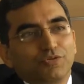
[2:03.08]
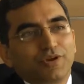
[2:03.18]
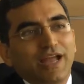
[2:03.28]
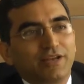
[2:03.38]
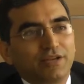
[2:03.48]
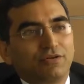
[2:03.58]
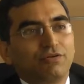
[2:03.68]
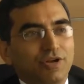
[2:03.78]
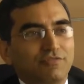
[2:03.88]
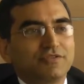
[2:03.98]
get
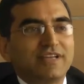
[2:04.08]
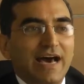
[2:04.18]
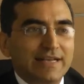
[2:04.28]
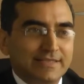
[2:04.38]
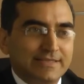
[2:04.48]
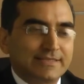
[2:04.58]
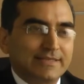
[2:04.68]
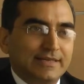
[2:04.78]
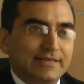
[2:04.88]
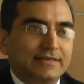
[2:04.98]
hold of those assets
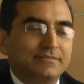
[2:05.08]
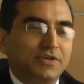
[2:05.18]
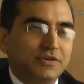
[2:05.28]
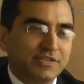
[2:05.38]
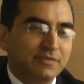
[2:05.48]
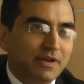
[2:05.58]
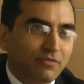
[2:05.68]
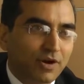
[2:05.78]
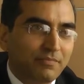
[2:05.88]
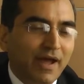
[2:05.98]
because Lehman
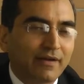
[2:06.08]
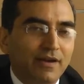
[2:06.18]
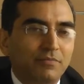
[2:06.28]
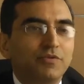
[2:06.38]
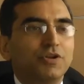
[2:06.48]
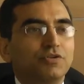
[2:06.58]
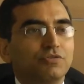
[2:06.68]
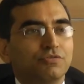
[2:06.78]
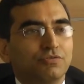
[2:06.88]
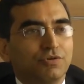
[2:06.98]
got bankrupt. We need
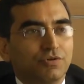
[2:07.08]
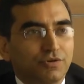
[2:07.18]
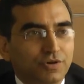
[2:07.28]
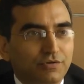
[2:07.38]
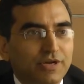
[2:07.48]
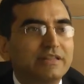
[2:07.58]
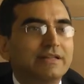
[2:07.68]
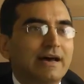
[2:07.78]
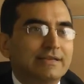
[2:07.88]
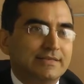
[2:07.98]
to clean
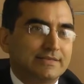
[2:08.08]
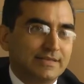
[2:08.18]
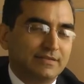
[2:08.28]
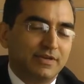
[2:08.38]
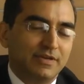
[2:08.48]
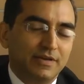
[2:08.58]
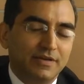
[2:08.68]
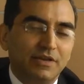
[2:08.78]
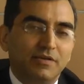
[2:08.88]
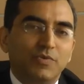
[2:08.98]
the assets, and
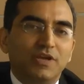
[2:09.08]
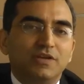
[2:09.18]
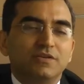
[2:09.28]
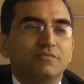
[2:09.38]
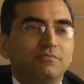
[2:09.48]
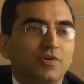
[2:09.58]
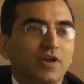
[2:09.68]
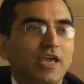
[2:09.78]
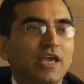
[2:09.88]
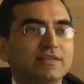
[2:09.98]
we
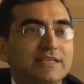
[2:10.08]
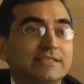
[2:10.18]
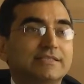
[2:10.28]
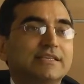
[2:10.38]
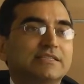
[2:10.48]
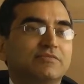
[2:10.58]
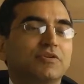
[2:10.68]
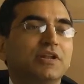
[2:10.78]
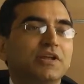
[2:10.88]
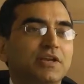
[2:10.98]
were
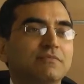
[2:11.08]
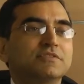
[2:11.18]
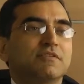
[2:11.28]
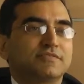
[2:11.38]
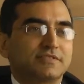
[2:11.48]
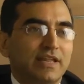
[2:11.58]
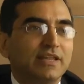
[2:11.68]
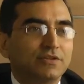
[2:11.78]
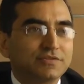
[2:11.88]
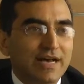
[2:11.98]
successful in terms of
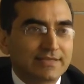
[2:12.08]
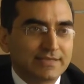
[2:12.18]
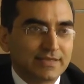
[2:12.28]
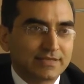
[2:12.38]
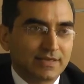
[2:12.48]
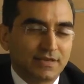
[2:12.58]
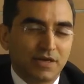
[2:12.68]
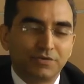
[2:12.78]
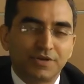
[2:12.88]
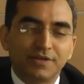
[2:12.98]
selling those assets, etc.
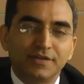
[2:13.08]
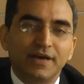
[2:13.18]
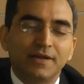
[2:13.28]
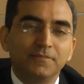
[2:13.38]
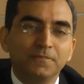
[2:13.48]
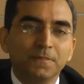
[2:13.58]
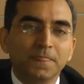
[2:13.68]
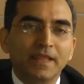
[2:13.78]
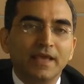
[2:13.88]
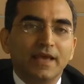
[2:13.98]
out there.
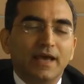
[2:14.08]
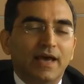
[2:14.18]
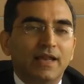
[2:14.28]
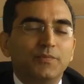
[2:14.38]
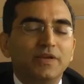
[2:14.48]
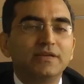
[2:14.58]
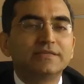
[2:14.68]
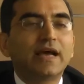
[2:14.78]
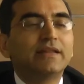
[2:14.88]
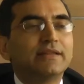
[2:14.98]
And we
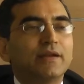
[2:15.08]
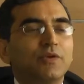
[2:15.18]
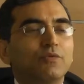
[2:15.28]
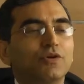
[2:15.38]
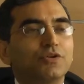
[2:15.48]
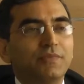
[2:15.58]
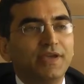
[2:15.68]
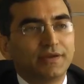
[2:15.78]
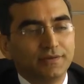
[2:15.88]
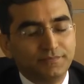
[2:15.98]
decided that we want to
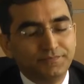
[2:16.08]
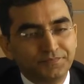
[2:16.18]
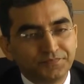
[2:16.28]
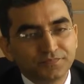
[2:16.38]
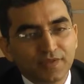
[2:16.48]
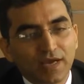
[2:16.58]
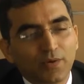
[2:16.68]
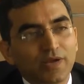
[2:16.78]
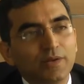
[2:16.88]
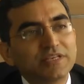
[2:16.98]
make
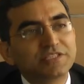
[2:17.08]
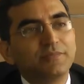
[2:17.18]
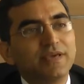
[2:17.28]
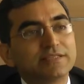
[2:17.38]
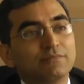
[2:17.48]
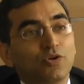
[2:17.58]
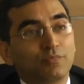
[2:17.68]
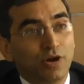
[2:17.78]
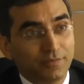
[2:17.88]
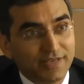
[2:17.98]
our investor base more
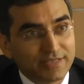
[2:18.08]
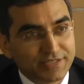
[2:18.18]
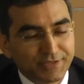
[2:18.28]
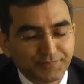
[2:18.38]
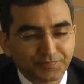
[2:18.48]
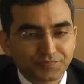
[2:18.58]
broad-based.